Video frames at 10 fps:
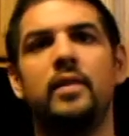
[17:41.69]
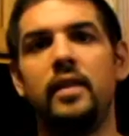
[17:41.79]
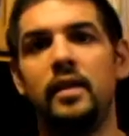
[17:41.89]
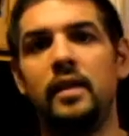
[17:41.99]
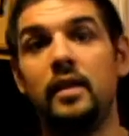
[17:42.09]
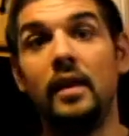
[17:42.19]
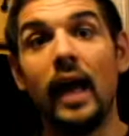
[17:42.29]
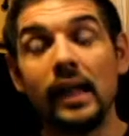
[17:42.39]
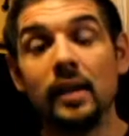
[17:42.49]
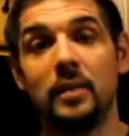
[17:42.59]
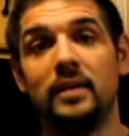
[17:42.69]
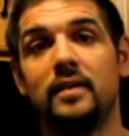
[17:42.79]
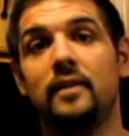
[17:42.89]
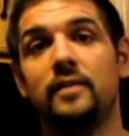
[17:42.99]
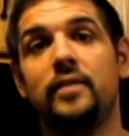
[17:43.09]
the elements,
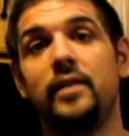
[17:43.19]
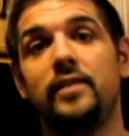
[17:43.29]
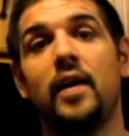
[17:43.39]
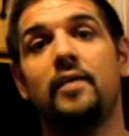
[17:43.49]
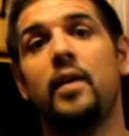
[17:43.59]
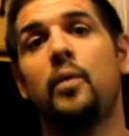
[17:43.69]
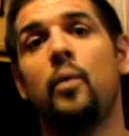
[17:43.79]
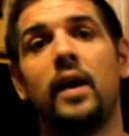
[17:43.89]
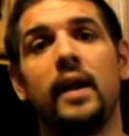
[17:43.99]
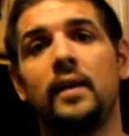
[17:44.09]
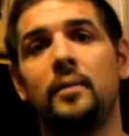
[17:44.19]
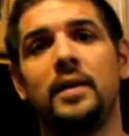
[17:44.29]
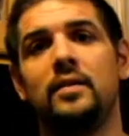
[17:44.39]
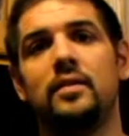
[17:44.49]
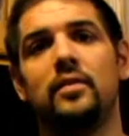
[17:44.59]
the 5,500 watt
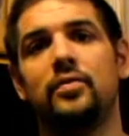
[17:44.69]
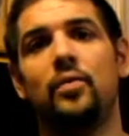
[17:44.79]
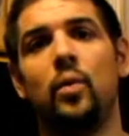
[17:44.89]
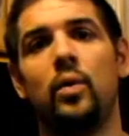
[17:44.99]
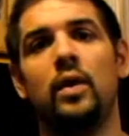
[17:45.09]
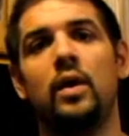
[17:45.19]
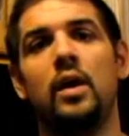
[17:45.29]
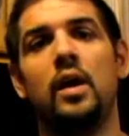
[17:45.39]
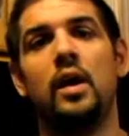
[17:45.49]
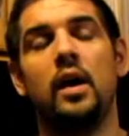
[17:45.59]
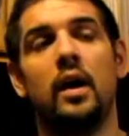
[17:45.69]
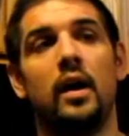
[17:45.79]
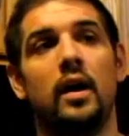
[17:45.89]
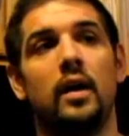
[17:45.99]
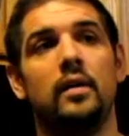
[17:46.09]
elements for,
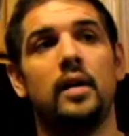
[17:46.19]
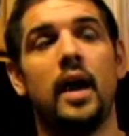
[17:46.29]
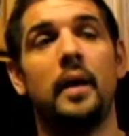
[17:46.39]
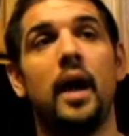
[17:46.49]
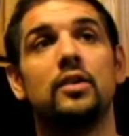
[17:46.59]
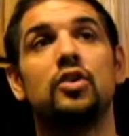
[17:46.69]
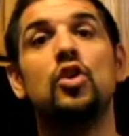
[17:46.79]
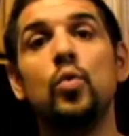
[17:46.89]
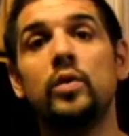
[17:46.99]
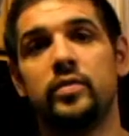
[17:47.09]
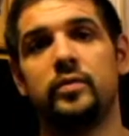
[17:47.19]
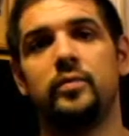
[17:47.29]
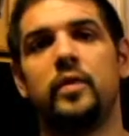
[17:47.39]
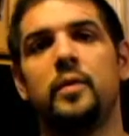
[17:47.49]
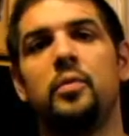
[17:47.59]
I got 2 of them
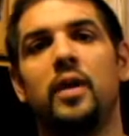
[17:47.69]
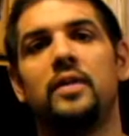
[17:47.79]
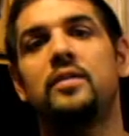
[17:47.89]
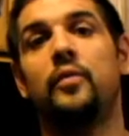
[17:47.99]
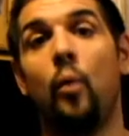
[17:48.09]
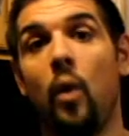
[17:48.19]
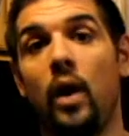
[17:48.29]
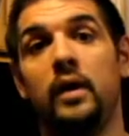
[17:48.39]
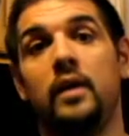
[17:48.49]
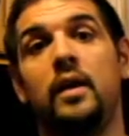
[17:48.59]
for the price of 1,